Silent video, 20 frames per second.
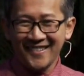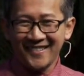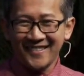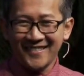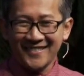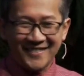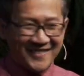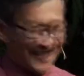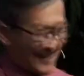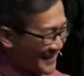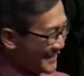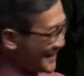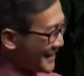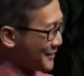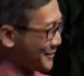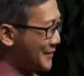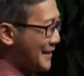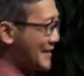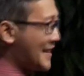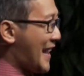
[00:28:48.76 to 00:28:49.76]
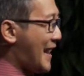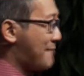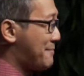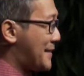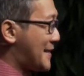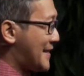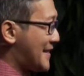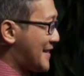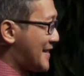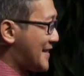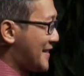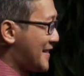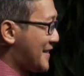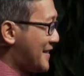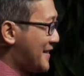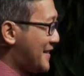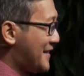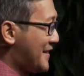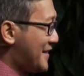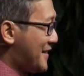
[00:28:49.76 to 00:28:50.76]
Friends, that's what happens
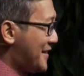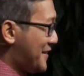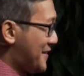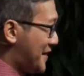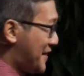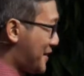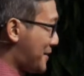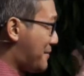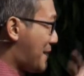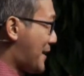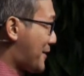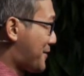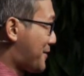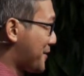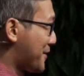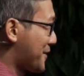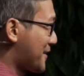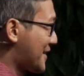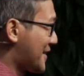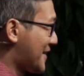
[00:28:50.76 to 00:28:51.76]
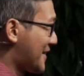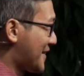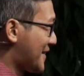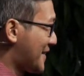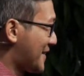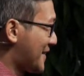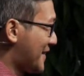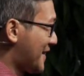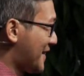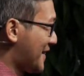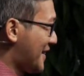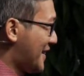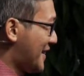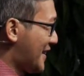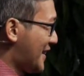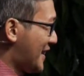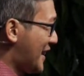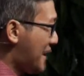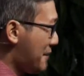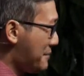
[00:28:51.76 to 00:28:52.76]
when you bear fruit.
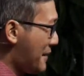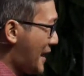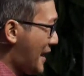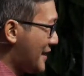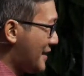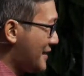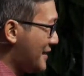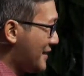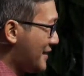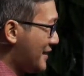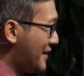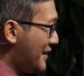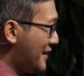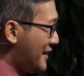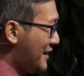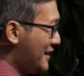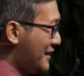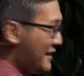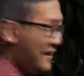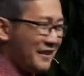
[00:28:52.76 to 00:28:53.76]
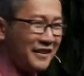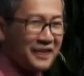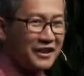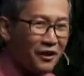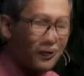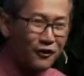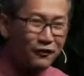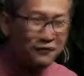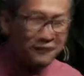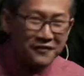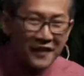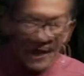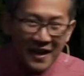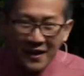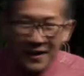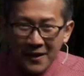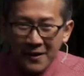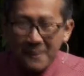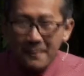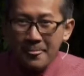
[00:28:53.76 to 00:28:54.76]
Amen? Amen? Your
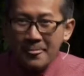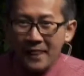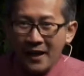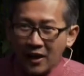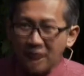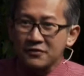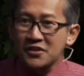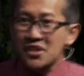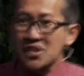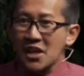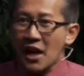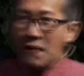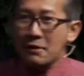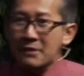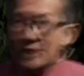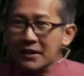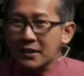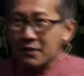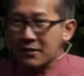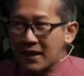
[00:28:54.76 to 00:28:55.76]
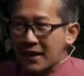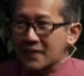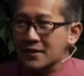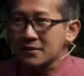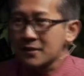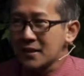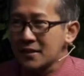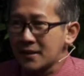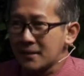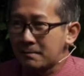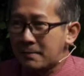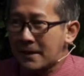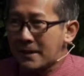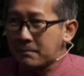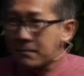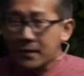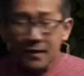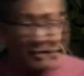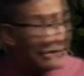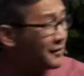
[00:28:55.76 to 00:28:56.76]
fear of sharing Christ to other
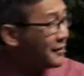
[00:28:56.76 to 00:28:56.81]
people